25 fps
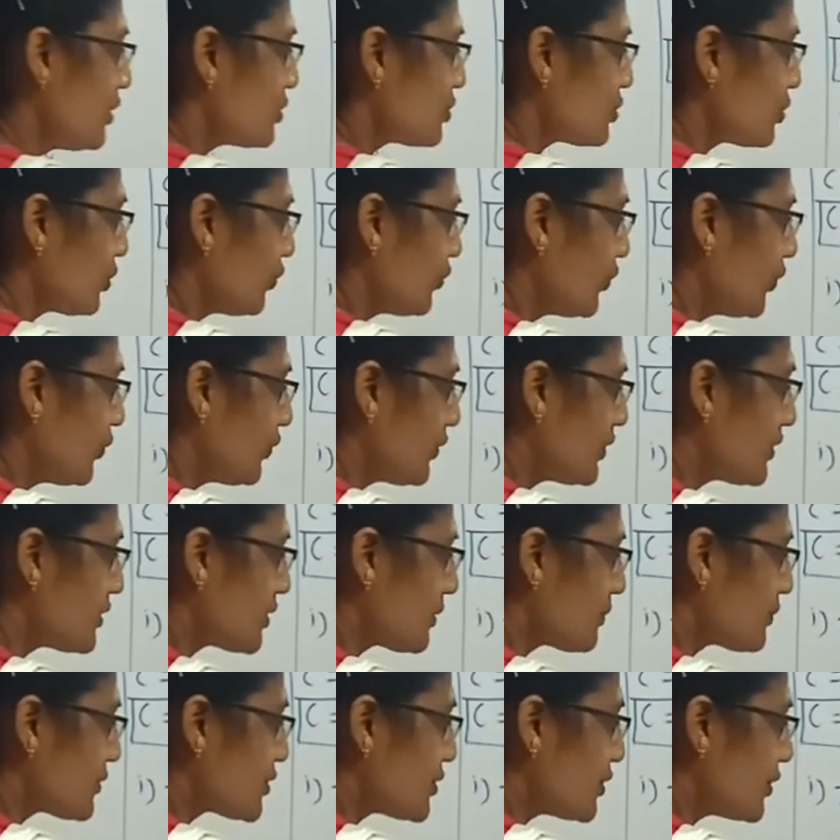So we will
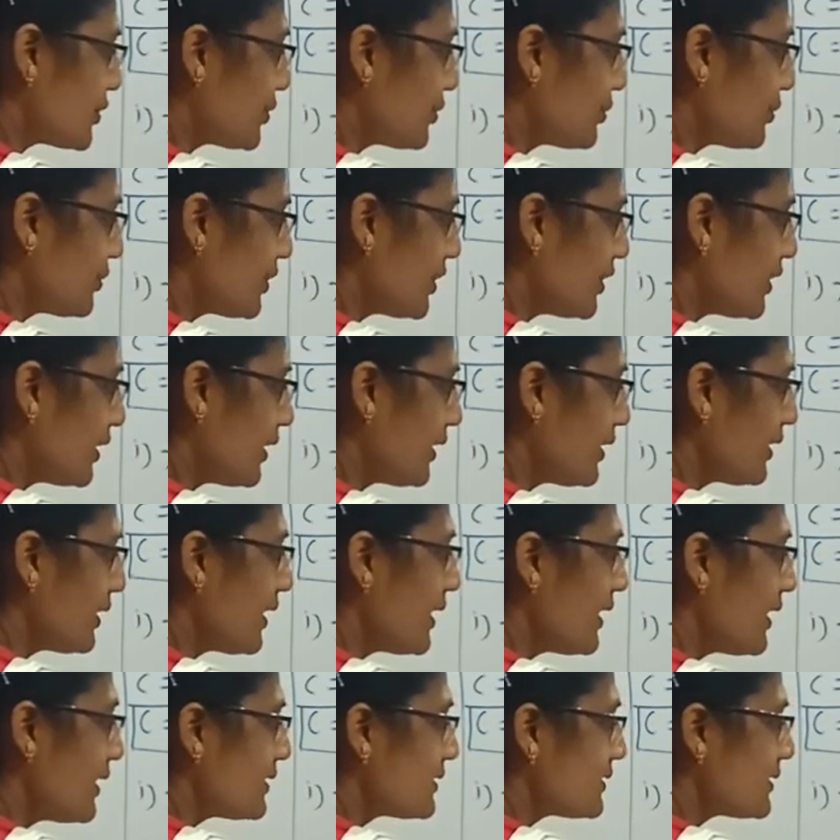substitute here
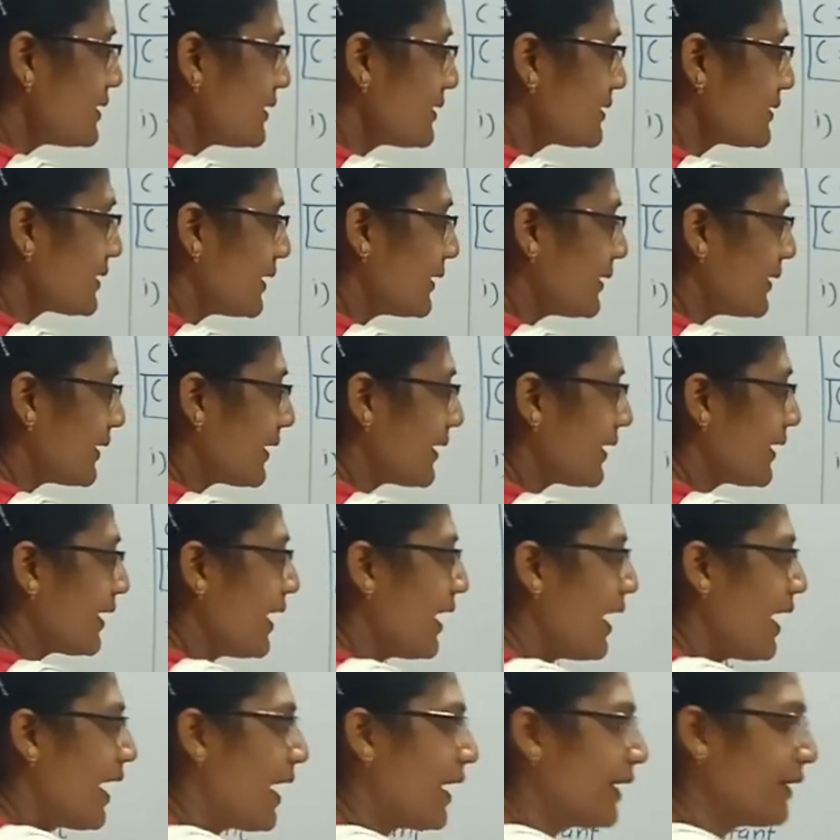600
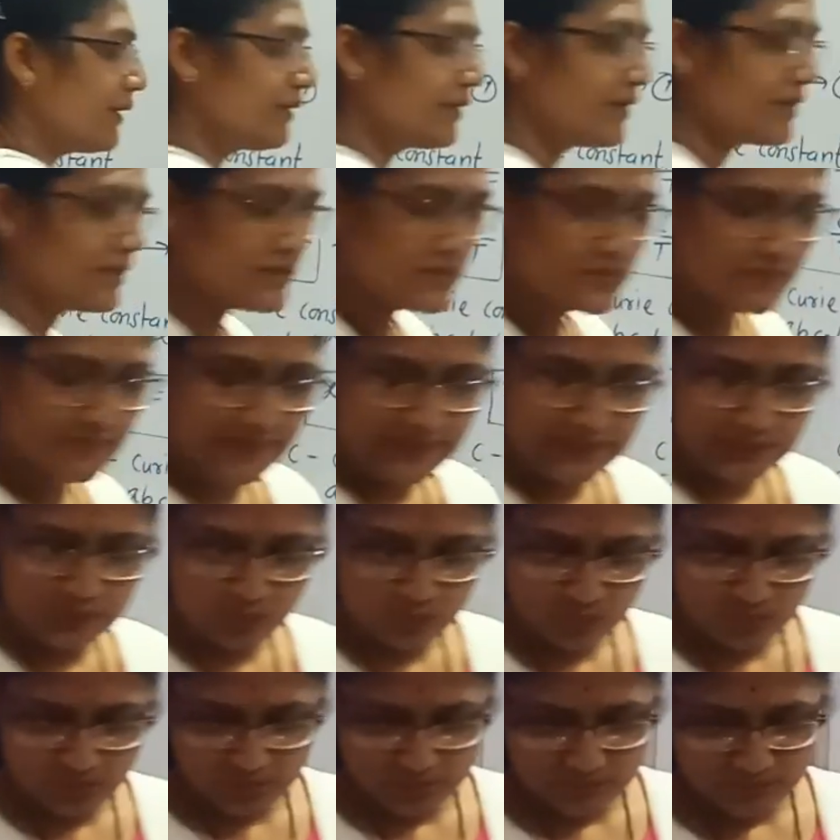and this
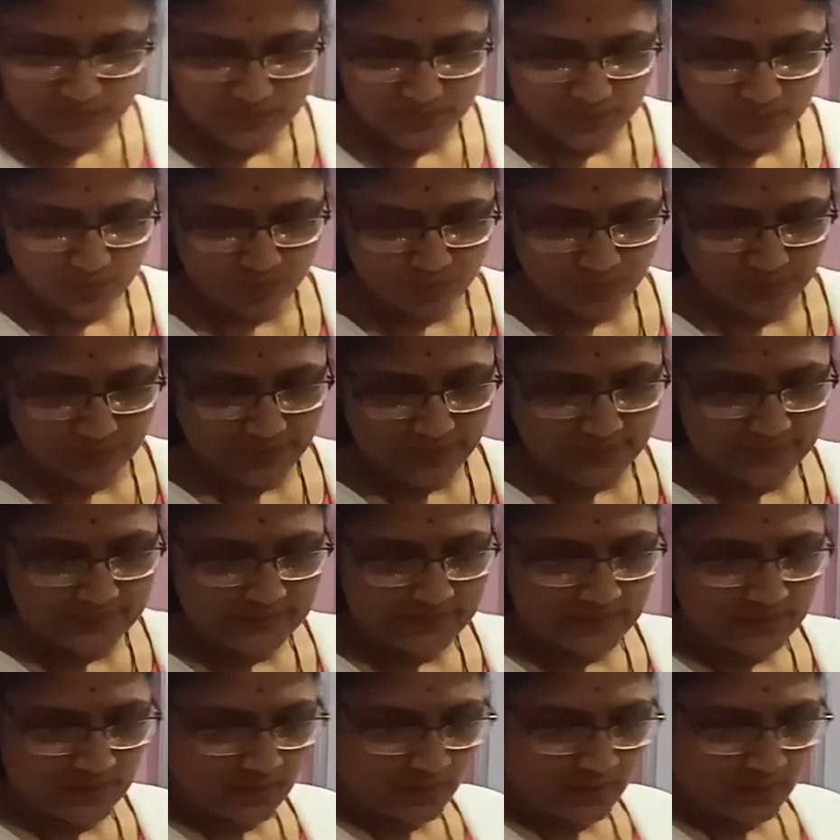value comes out as